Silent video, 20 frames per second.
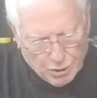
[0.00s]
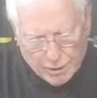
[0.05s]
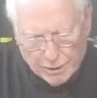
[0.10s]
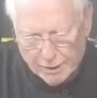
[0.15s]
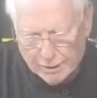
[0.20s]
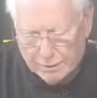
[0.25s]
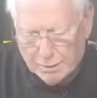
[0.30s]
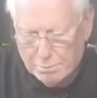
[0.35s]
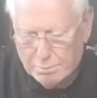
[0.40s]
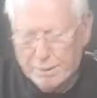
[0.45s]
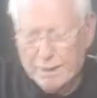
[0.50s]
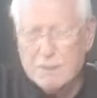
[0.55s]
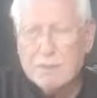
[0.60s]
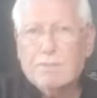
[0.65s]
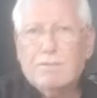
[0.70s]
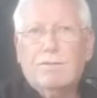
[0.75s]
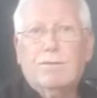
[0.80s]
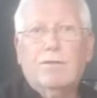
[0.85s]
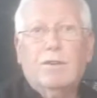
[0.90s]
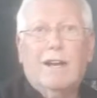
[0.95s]
to get the best
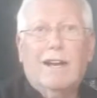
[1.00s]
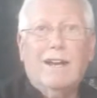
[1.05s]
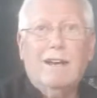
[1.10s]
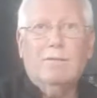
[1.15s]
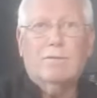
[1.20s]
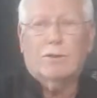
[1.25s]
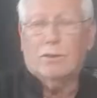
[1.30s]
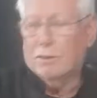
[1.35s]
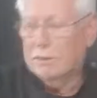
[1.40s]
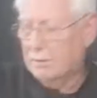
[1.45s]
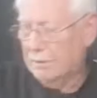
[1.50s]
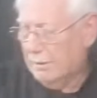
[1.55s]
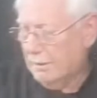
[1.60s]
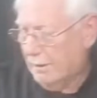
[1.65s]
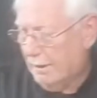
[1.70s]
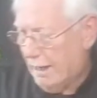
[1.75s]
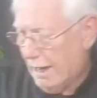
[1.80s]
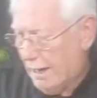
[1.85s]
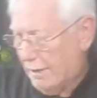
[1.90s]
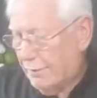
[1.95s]
flavor
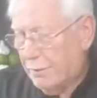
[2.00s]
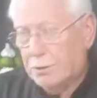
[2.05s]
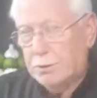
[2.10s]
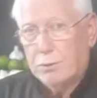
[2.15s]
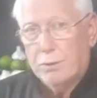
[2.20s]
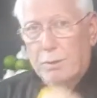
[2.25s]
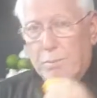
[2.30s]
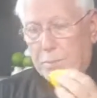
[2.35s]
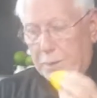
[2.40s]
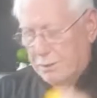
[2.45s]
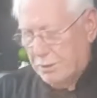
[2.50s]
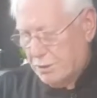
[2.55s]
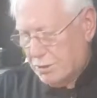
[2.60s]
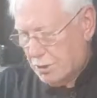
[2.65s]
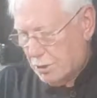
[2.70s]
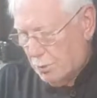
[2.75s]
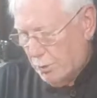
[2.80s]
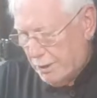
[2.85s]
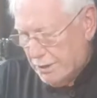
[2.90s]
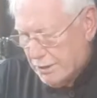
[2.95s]
out of the shrimp by just
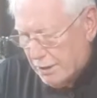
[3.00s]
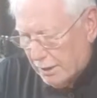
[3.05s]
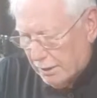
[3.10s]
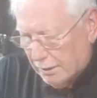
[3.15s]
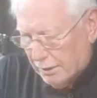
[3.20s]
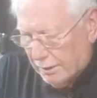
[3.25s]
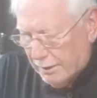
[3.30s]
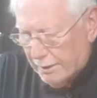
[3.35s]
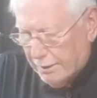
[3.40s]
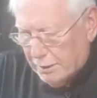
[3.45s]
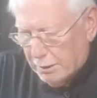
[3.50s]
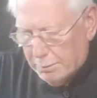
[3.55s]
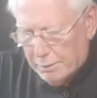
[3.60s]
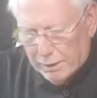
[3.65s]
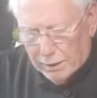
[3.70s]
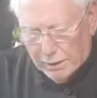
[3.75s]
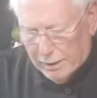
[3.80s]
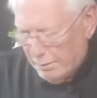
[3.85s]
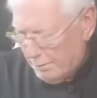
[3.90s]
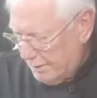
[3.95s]
squeezing a little bit
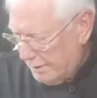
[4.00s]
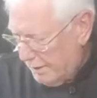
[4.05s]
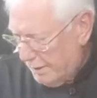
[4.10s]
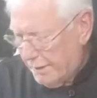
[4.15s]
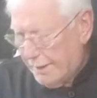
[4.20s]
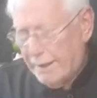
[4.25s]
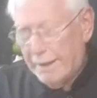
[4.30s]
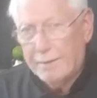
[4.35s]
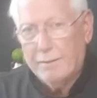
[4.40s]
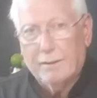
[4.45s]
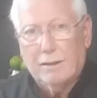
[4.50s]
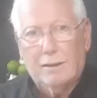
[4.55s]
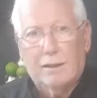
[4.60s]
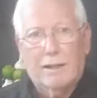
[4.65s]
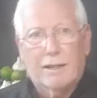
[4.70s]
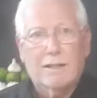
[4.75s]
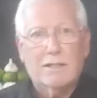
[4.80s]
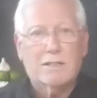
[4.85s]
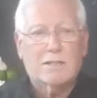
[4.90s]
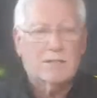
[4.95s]
of lemon on that. Let
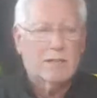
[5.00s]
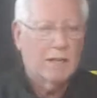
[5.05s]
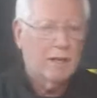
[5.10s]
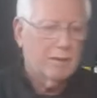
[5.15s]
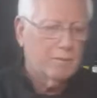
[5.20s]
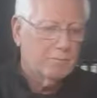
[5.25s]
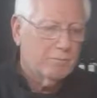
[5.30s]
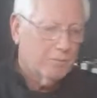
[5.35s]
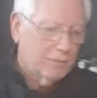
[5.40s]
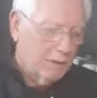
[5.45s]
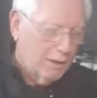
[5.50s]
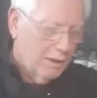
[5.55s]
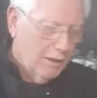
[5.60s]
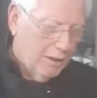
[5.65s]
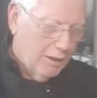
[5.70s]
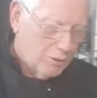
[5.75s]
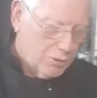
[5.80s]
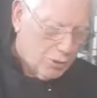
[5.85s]
it sit. It's